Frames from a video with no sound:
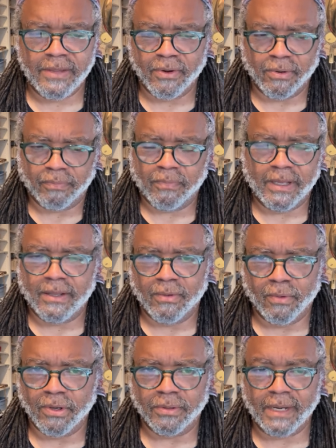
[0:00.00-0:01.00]
in their
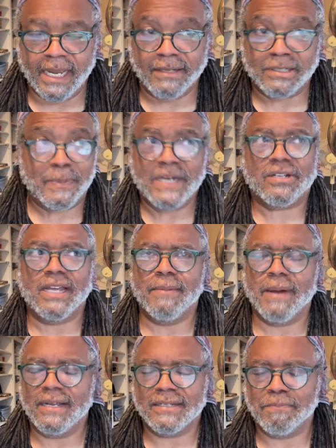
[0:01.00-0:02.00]
in their world and
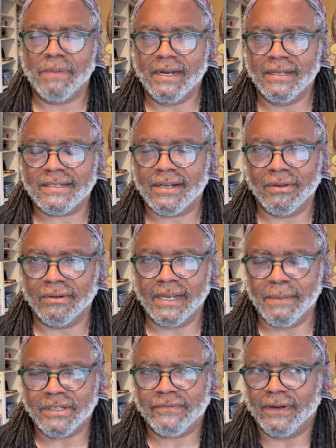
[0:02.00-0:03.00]
especially anybody who's been in the
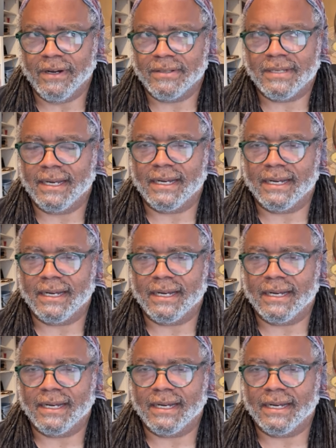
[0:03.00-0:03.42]
southern hemisphere